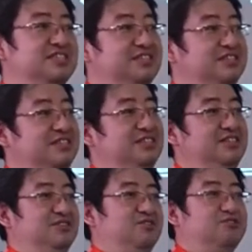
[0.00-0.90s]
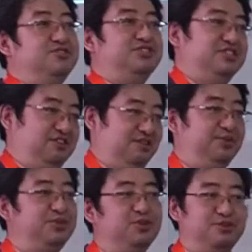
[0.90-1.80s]
owner of Toyota Motor
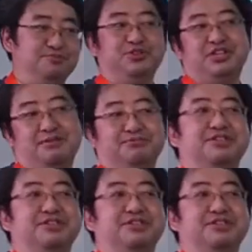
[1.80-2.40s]
Company right now.